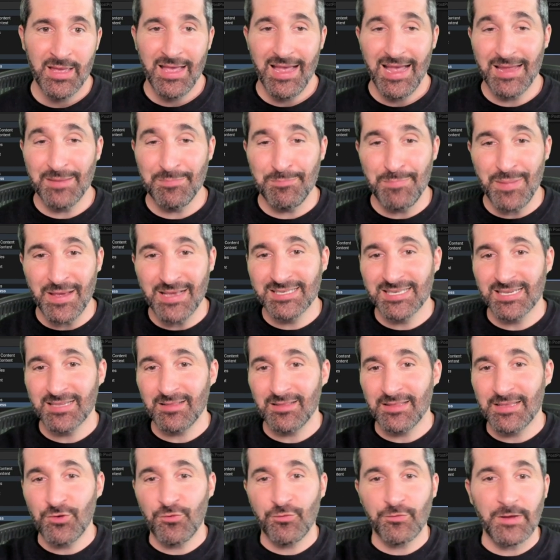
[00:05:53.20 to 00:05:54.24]
and
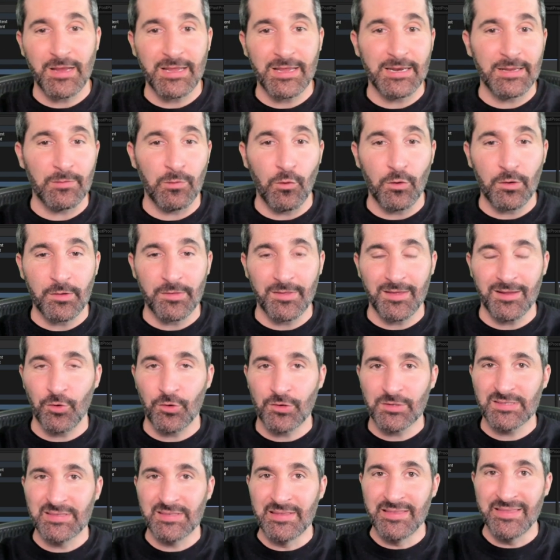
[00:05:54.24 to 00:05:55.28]
basically create a look that
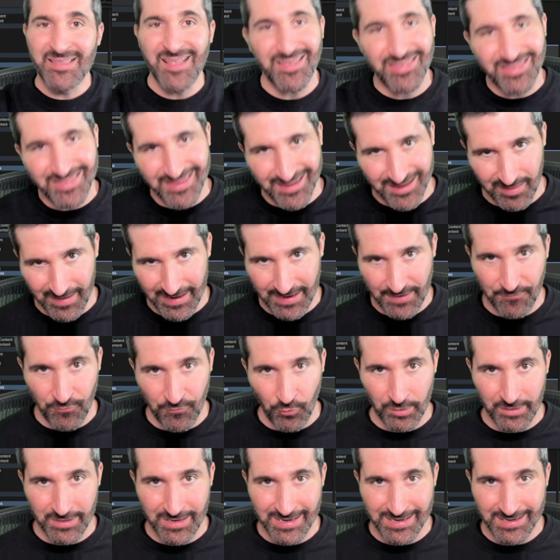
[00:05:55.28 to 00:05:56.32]
looks nothing like
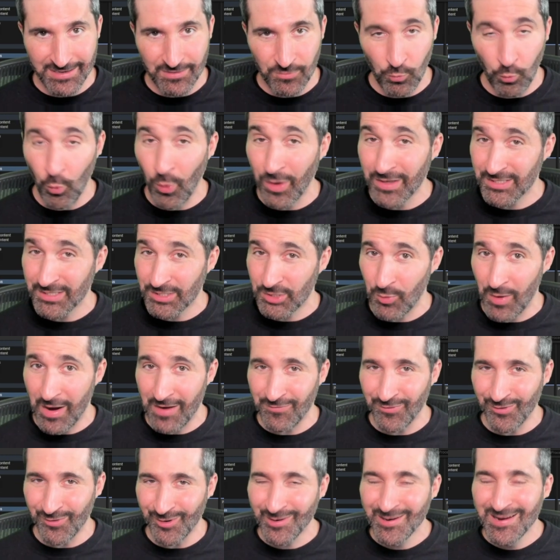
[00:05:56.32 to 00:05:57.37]
Fortnite
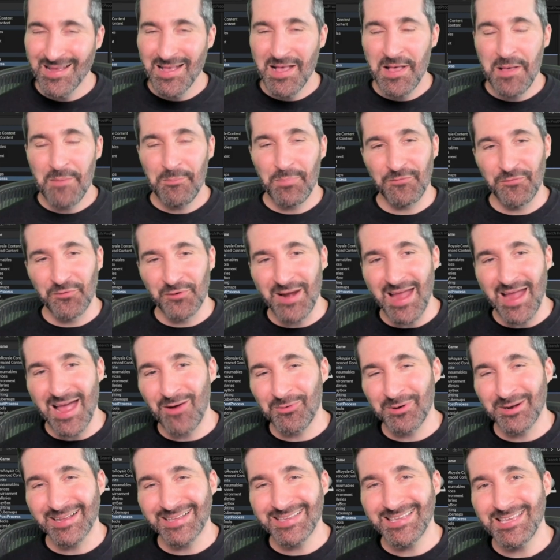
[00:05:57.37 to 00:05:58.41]
whatsoever. But for now,
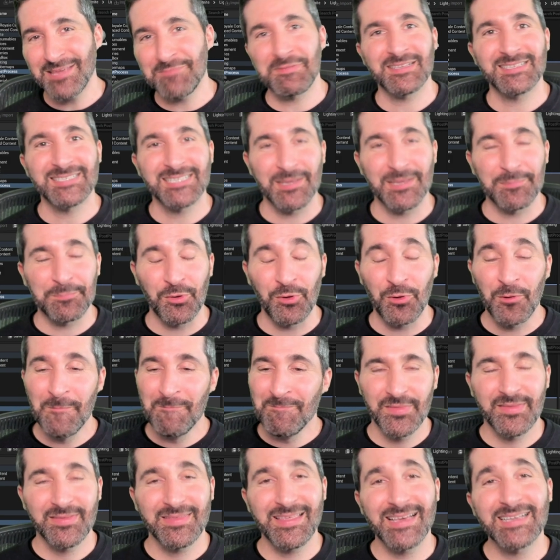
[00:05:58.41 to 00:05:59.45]
we're to keep it simple.
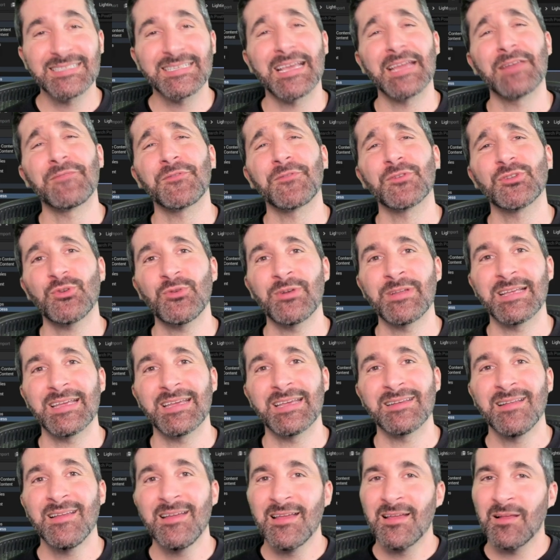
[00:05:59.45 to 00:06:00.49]
Thanks again for tuning
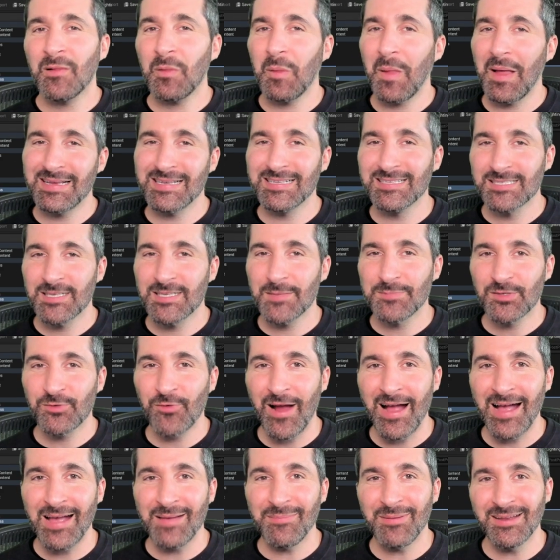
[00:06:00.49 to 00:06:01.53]
in, like and
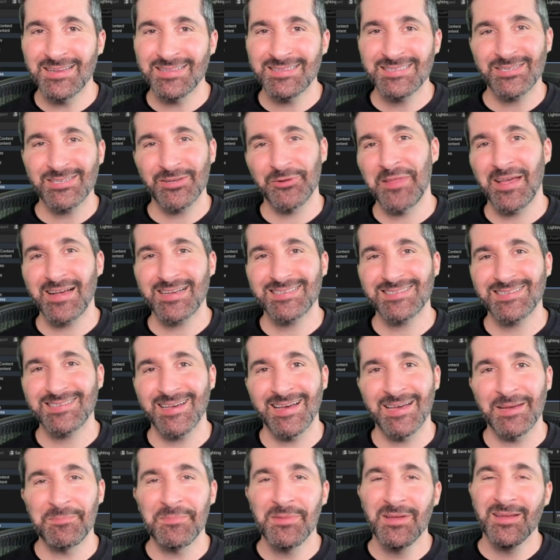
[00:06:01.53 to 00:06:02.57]
subscribe, and until next
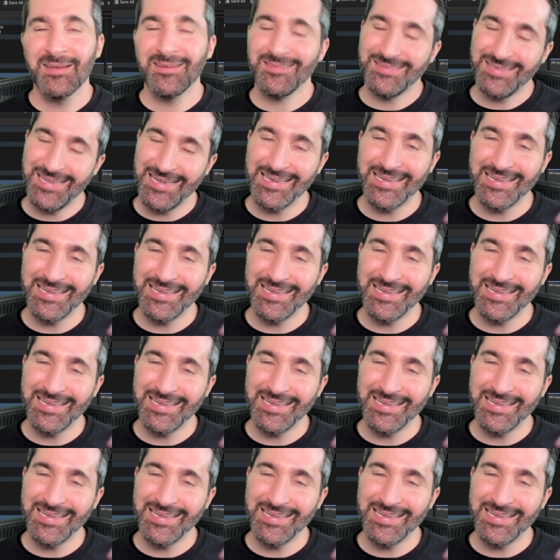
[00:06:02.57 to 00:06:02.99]
time, take